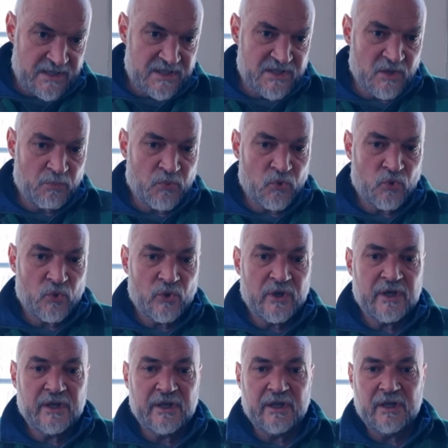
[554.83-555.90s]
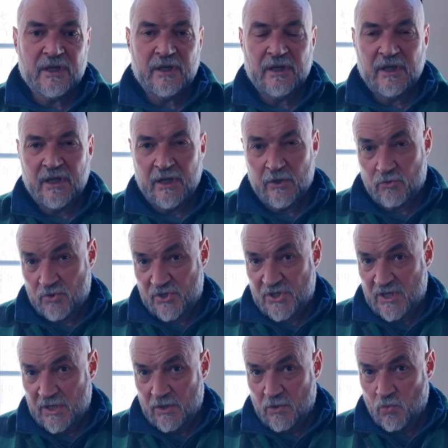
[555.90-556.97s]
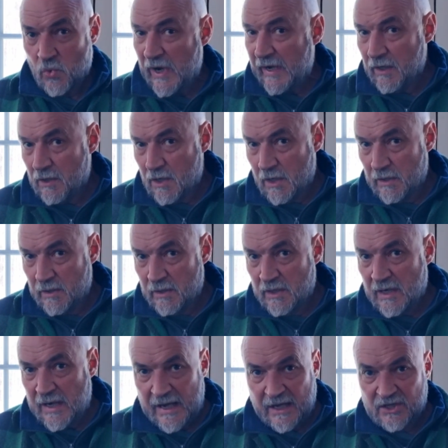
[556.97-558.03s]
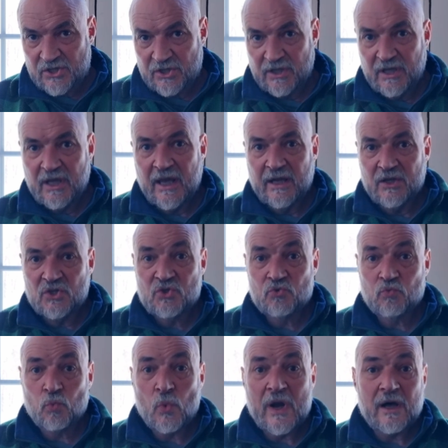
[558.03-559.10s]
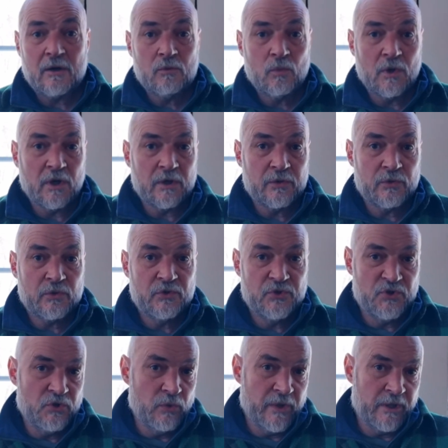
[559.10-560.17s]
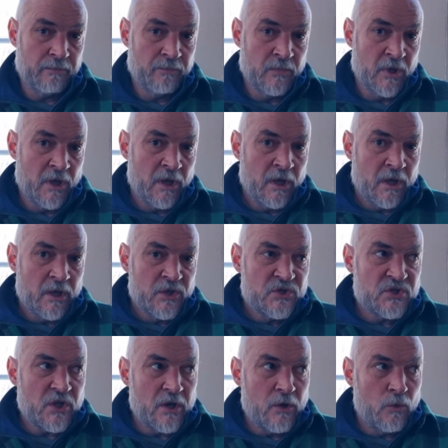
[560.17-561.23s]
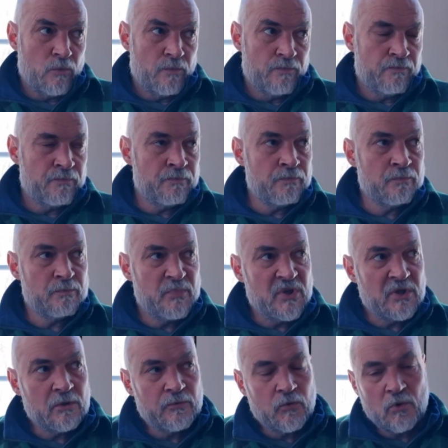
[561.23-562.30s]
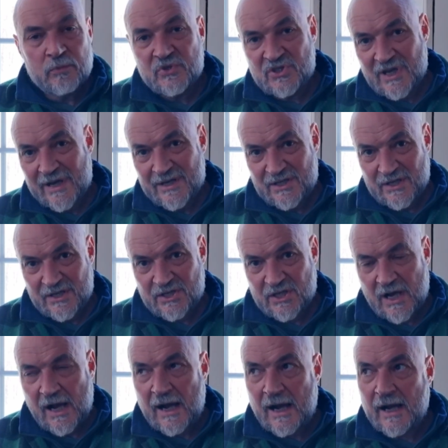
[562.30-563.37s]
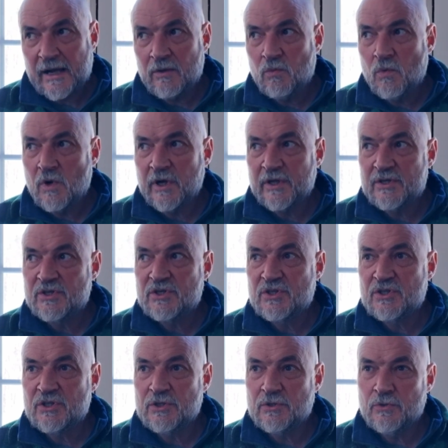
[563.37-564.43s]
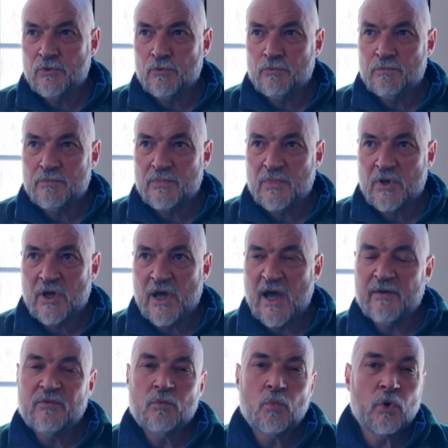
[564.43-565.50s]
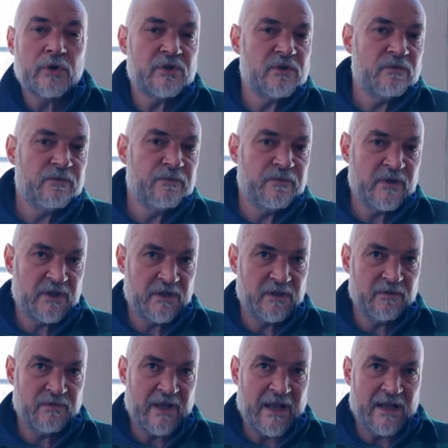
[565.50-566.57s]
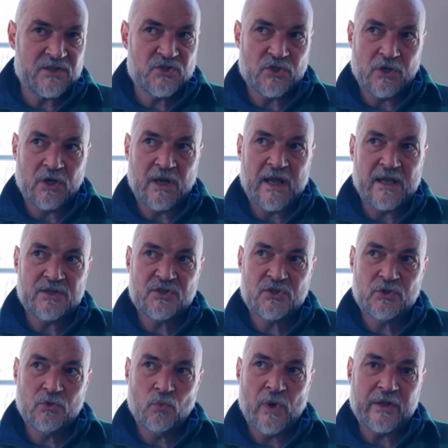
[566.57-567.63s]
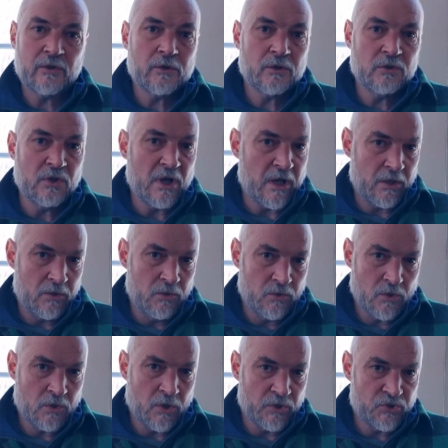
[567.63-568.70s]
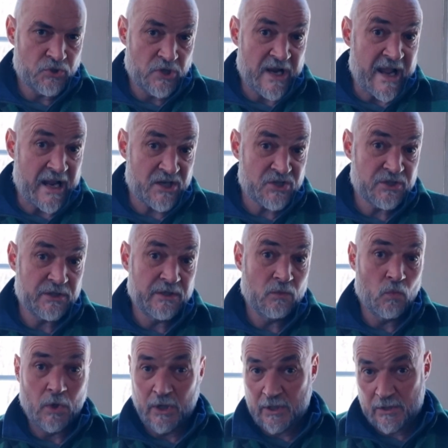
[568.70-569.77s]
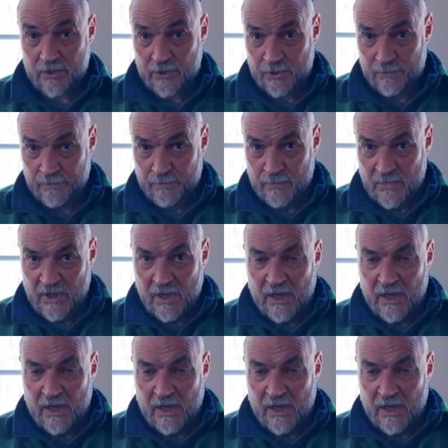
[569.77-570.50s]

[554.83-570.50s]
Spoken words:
this is a pretty interesting way to garden, actually, and it's well worth doing. So being a former scientist, I wanted to have a more definitive answer as to whether or not hugelkultur actually worked